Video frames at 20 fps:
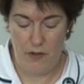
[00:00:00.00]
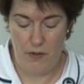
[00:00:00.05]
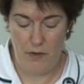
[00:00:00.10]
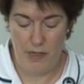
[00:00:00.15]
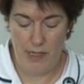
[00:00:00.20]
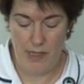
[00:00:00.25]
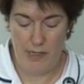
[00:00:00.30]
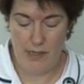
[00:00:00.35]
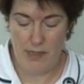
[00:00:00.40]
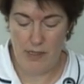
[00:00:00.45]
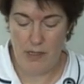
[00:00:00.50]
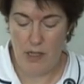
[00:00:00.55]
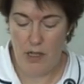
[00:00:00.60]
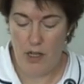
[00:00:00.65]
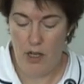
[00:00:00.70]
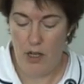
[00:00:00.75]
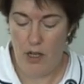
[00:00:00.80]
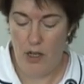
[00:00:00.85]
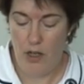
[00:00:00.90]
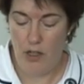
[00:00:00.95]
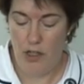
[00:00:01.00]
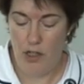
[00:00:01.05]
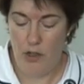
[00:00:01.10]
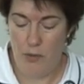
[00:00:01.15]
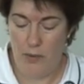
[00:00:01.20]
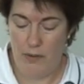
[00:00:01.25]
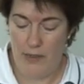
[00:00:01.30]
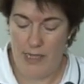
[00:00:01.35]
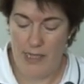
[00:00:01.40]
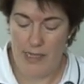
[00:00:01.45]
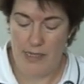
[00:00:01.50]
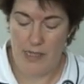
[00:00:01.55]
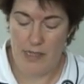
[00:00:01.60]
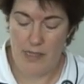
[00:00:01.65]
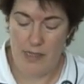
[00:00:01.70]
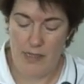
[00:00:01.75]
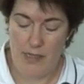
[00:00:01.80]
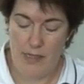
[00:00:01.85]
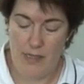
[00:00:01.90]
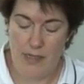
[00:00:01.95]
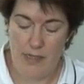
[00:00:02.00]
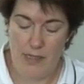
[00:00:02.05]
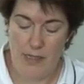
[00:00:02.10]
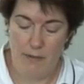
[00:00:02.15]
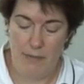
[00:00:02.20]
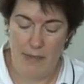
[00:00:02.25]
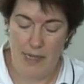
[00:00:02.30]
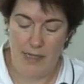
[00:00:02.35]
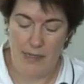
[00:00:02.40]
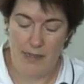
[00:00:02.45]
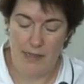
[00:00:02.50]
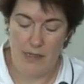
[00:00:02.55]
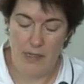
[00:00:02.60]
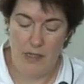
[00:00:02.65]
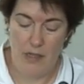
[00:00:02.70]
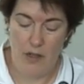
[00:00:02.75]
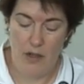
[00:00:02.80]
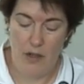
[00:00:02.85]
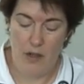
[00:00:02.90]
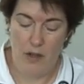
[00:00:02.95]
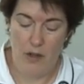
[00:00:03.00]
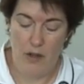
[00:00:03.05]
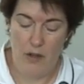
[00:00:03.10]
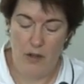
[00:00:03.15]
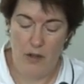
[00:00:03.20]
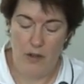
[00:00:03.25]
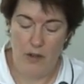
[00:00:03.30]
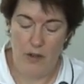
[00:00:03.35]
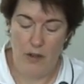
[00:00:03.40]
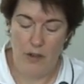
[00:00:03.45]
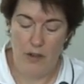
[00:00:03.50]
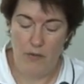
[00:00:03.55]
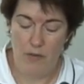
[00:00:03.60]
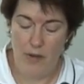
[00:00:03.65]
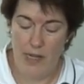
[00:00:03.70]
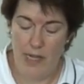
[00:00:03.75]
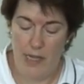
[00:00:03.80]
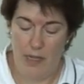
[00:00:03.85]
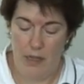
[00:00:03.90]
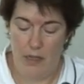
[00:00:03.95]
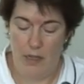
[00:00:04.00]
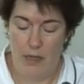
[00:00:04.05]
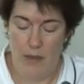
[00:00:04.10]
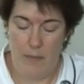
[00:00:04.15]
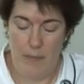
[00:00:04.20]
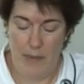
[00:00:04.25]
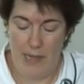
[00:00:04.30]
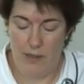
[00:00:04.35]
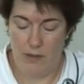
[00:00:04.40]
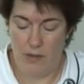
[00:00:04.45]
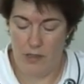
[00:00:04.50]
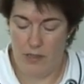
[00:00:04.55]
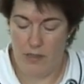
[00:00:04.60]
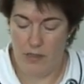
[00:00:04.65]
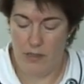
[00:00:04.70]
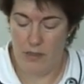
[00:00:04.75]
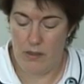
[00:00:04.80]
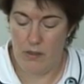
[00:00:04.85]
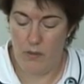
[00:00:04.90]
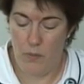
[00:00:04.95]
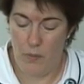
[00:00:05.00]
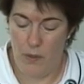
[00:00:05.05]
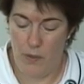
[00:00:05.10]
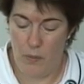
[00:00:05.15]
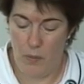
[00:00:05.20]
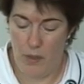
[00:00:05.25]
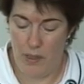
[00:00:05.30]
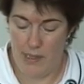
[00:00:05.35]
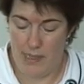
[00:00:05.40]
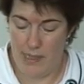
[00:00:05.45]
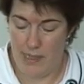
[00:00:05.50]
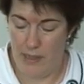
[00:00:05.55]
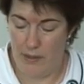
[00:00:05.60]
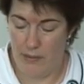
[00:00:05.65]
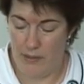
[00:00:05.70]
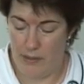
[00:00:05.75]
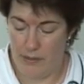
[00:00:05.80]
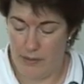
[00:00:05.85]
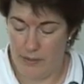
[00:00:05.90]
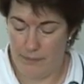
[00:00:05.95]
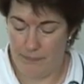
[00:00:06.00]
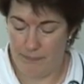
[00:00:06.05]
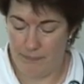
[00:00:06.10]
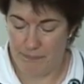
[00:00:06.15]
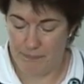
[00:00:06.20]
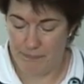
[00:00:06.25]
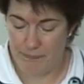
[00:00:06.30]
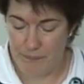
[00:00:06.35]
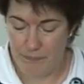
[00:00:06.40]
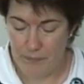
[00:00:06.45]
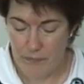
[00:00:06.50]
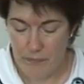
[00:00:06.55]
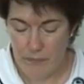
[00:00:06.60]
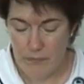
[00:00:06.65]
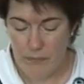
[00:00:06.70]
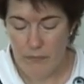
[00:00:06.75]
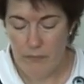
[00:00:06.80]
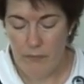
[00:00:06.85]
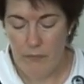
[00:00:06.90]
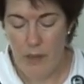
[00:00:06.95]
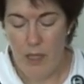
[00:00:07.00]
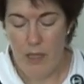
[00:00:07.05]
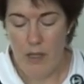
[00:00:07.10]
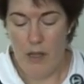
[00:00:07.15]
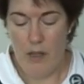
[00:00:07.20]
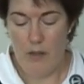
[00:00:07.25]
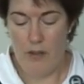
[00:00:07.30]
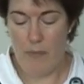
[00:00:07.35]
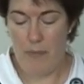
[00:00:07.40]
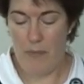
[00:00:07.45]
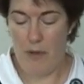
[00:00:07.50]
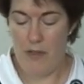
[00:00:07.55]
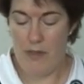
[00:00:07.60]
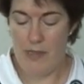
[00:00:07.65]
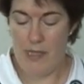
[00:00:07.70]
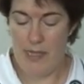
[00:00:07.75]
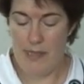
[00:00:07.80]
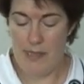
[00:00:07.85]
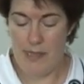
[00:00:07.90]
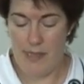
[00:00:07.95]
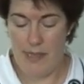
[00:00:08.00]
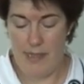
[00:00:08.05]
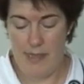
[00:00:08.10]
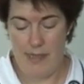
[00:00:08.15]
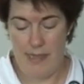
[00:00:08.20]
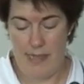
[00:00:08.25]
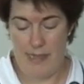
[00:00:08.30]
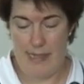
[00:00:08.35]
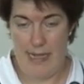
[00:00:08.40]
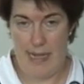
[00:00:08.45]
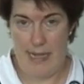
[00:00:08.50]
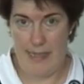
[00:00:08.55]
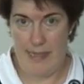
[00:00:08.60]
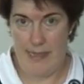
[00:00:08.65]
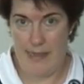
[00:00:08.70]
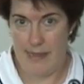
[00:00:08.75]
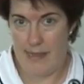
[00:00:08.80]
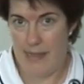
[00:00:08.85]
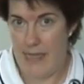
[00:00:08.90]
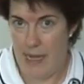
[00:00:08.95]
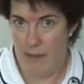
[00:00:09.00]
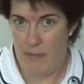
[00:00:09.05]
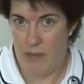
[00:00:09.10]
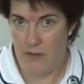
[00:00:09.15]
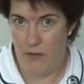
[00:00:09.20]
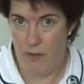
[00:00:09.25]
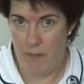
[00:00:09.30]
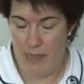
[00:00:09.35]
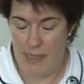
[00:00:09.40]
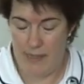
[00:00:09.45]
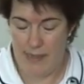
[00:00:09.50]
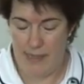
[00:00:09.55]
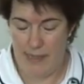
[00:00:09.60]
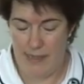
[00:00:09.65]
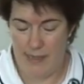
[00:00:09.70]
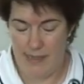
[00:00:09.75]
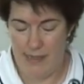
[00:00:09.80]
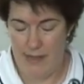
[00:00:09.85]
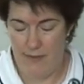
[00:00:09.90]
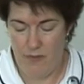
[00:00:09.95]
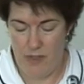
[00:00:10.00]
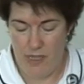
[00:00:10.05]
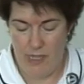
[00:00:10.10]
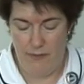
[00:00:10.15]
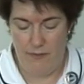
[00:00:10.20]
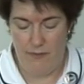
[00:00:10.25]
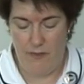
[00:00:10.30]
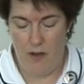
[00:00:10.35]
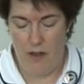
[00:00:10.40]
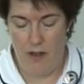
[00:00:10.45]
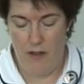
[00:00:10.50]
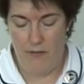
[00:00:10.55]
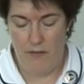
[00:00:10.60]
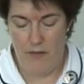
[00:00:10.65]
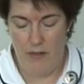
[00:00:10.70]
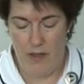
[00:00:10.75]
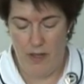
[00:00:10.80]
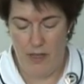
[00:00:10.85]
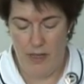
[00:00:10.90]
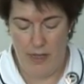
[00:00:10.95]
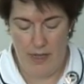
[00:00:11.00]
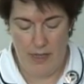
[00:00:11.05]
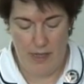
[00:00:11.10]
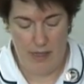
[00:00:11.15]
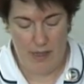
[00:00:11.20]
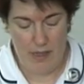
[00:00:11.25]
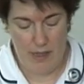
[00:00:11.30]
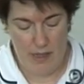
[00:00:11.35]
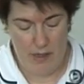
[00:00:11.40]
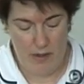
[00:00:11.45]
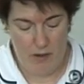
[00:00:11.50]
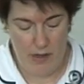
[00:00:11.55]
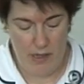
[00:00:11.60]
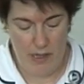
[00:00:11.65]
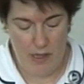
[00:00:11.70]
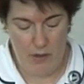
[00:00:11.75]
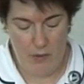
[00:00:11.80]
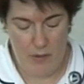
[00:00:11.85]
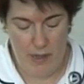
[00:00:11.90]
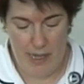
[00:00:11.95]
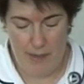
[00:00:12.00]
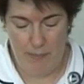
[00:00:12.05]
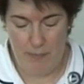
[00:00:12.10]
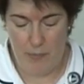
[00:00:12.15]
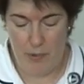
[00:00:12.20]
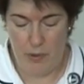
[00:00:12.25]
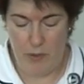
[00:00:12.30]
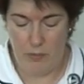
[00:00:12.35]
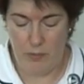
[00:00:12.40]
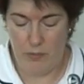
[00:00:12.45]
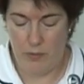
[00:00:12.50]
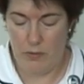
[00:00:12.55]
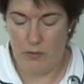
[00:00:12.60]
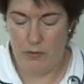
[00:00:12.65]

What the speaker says: units, you will need to mix 3 powders with 1 diluent. The process is exactly the same as for mixing a 75 IU ampule.